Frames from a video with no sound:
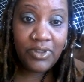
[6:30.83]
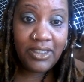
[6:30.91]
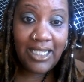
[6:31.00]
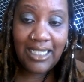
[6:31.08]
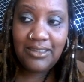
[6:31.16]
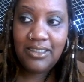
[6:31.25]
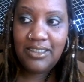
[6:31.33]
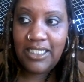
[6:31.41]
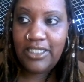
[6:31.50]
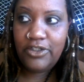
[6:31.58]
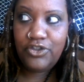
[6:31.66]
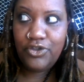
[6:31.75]
Not to
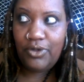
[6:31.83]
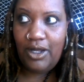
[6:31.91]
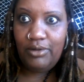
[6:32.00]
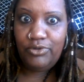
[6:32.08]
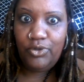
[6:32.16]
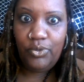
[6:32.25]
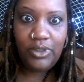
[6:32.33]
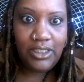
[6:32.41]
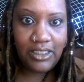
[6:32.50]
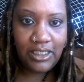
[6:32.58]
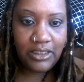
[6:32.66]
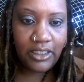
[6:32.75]
say that you're out doing
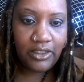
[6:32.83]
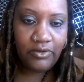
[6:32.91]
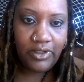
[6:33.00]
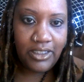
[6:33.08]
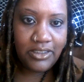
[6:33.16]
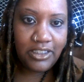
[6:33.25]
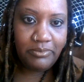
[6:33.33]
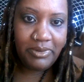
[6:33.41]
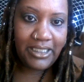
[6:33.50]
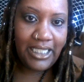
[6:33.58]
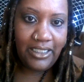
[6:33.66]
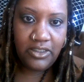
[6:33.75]
anything crazy,
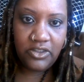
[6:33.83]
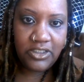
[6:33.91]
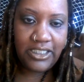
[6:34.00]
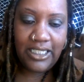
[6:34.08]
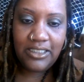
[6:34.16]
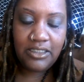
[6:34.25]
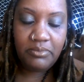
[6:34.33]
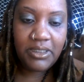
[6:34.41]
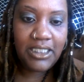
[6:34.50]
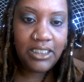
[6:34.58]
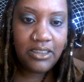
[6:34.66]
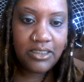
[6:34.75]
but they could just take something
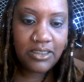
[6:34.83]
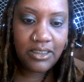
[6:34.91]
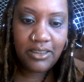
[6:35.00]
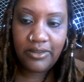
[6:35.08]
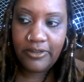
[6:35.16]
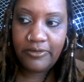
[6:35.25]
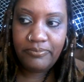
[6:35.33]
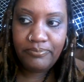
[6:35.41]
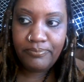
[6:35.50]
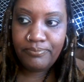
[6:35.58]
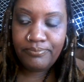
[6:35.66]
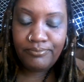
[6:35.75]
innocent and
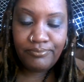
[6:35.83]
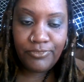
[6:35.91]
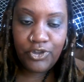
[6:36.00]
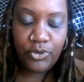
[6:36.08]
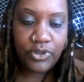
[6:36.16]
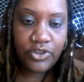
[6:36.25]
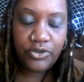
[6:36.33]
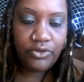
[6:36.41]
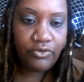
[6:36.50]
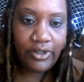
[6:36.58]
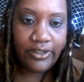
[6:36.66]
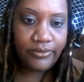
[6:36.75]
twist it
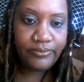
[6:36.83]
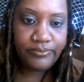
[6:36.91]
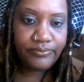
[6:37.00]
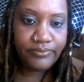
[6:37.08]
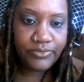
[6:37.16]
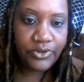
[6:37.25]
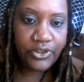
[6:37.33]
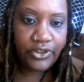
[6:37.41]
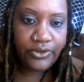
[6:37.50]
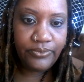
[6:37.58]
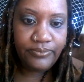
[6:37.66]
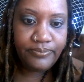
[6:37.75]
around, you
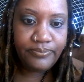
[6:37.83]
know?